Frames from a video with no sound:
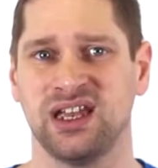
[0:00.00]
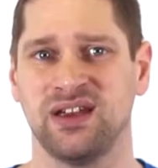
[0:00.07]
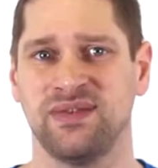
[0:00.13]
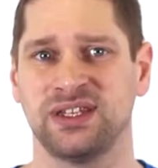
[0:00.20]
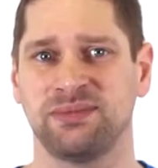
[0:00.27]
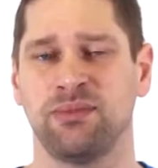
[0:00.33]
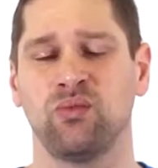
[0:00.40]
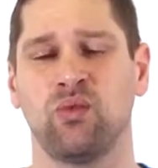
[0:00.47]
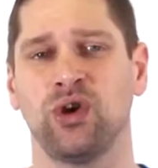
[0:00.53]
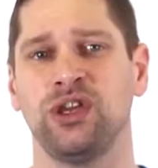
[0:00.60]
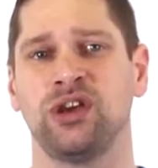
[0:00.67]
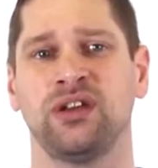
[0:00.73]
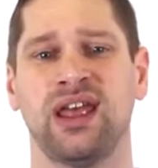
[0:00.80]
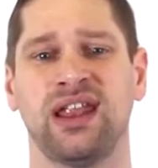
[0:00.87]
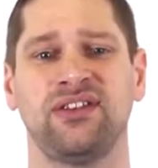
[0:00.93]
service, but what you
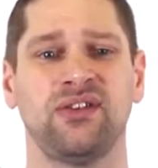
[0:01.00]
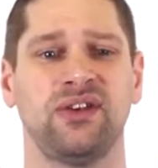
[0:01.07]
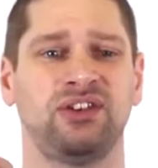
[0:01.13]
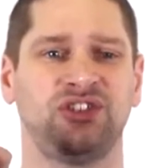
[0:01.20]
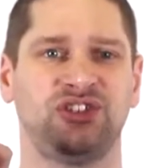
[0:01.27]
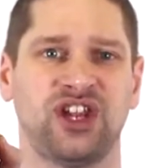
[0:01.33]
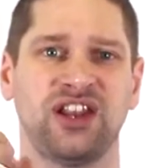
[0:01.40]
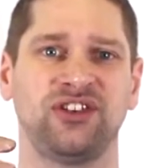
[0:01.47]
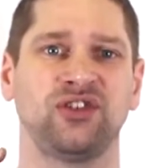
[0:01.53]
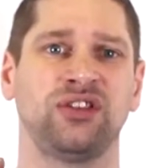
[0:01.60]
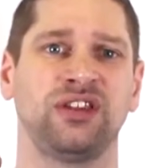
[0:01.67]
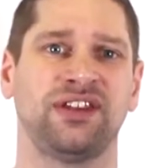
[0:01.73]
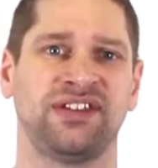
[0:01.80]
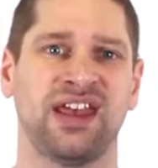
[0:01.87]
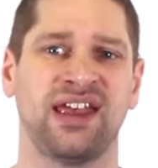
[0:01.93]
can then do is schedule
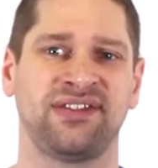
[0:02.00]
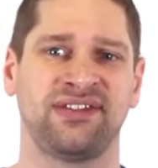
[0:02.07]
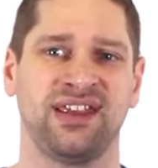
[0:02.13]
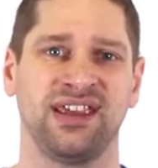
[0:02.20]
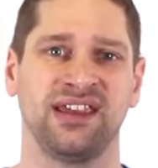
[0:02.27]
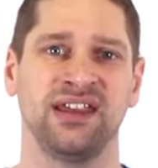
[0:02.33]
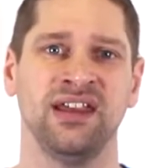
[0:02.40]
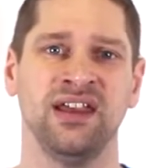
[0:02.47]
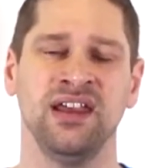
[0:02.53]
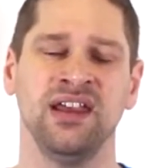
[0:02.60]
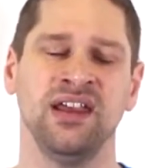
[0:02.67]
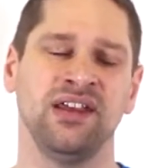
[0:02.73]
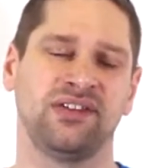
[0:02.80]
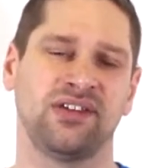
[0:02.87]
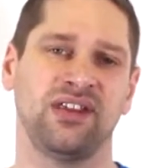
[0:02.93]
the testing
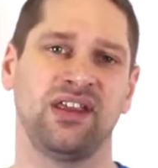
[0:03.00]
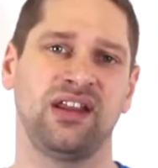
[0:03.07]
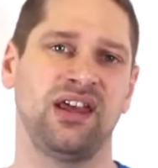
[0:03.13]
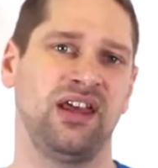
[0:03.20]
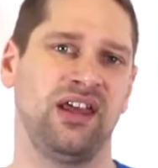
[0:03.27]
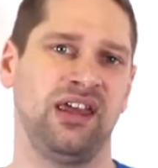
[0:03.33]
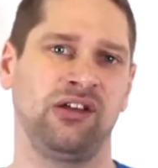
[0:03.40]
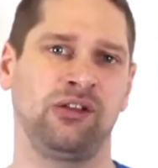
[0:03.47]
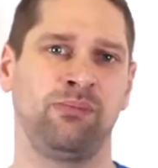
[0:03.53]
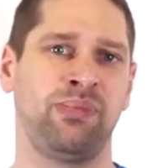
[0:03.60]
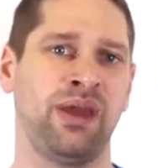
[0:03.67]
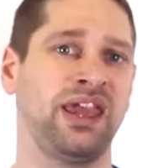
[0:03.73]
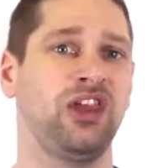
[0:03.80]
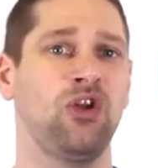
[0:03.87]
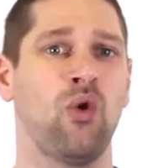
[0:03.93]
so that it'll
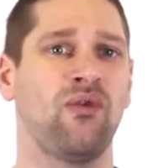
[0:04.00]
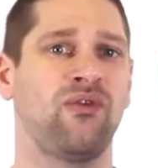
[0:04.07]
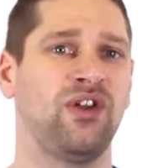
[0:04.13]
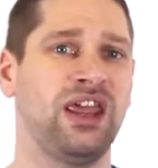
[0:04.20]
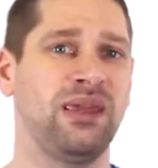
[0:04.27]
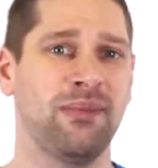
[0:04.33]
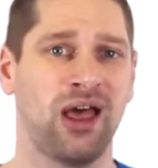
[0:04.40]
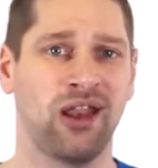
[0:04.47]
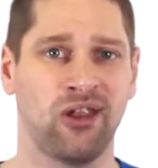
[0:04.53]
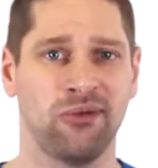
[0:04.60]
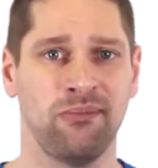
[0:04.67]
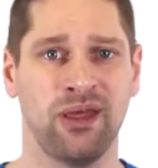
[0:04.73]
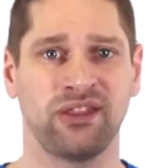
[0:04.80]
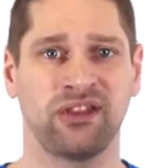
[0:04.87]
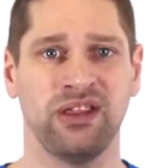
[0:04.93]
ping you off an email on a
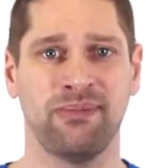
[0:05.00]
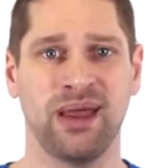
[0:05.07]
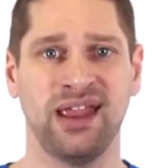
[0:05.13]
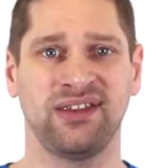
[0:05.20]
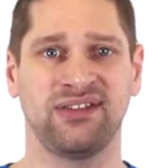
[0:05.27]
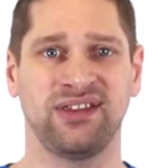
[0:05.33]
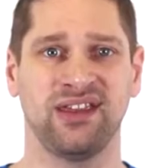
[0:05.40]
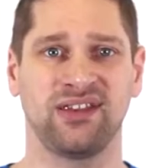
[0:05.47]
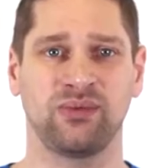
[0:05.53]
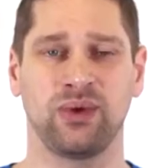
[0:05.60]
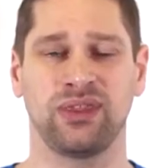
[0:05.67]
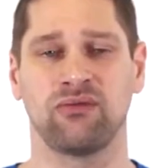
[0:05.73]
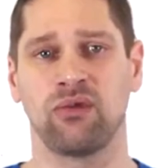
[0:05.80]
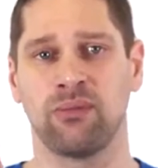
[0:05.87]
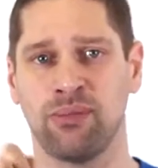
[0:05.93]
monthly basis
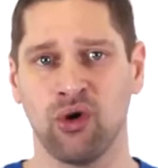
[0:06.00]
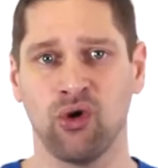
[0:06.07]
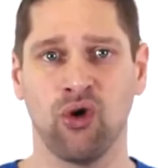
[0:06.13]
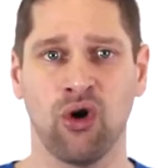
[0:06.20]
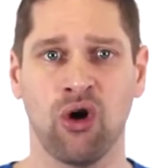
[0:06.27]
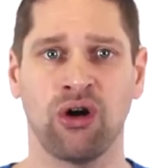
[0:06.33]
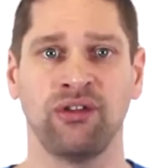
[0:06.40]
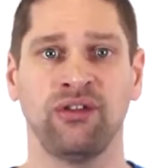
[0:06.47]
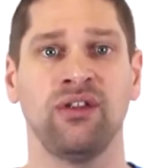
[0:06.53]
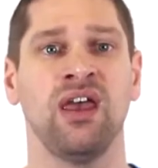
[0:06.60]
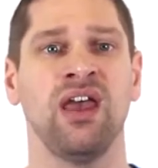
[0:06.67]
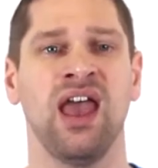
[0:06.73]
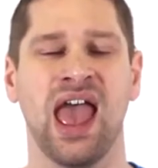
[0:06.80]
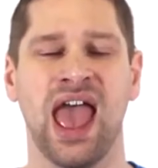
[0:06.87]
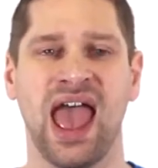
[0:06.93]
with a report on
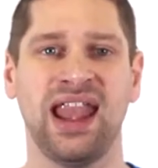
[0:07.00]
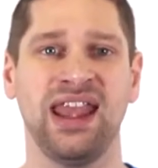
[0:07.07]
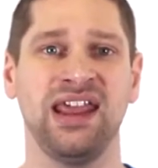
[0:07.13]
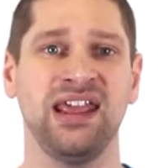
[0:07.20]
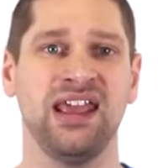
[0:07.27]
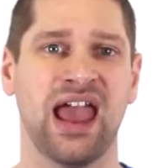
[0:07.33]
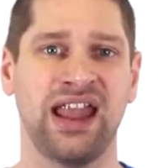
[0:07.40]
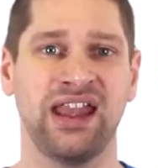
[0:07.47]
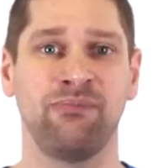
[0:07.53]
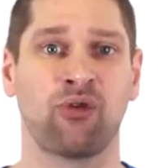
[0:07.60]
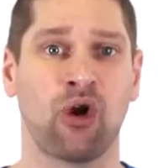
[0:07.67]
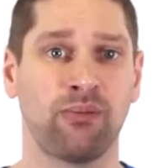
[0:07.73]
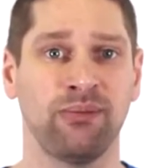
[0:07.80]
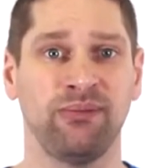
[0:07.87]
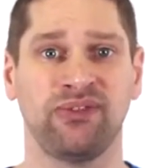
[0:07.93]
any
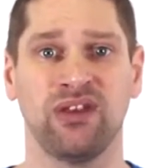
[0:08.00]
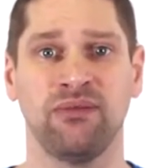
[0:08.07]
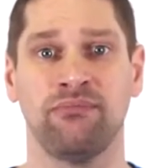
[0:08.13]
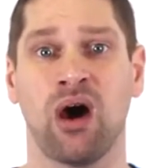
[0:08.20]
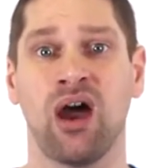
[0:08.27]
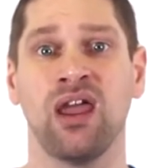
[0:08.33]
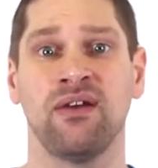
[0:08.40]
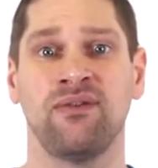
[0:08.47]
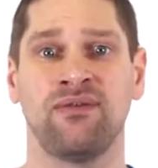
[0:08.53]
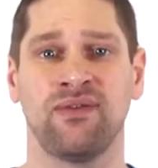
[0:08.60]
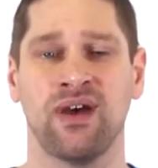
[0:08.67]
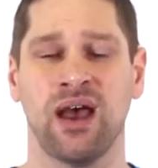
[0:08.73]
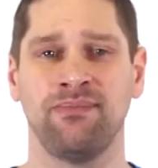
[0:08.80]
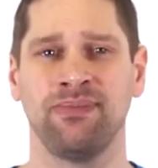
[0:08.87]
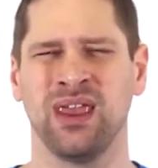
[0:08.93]
problems that might
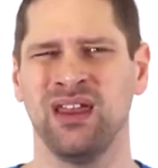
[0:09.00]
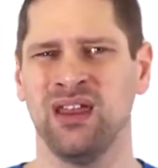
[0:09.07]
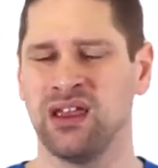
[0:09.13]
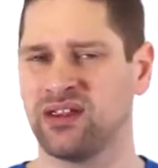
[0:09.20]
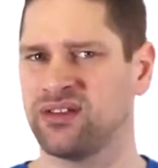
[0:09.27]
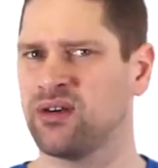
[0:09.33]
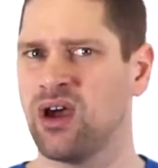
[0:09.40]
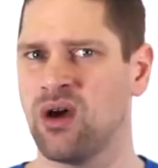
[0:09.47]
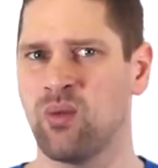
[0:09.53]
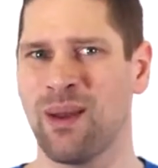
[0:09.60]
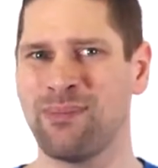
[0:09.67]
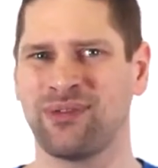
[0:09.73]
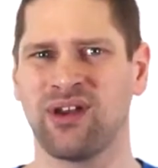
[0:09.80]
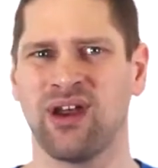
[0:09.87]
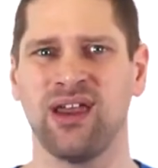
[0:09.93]
have, because a
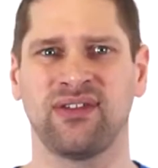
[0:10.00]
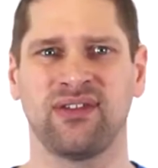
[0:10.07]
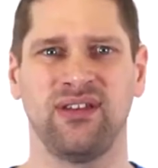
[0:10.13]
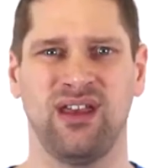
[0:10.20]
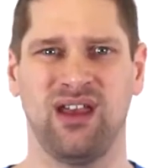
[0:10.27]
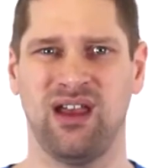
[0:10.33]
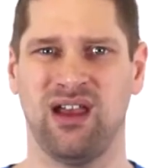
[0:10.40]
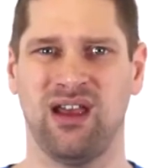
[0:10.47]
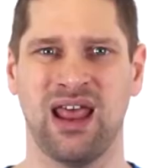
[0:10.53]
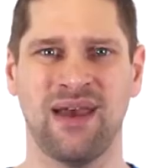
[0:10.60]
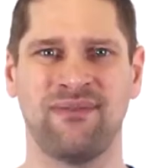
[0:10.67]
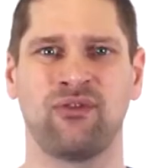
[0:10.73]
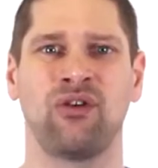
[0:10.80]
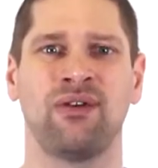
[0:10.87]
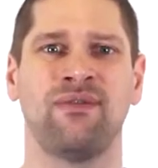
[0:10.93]
website is an
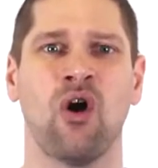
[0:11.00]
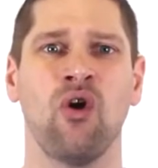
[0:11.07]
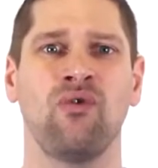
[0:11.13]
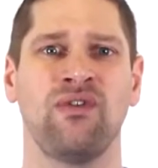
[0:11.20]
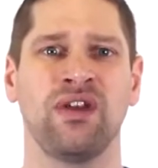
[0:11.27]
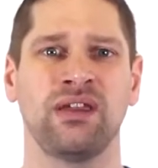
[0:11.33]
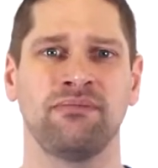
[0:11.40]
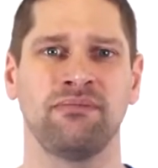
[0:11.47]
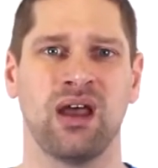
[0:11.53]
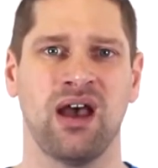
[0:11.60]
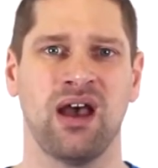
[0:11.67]
ever-evolving,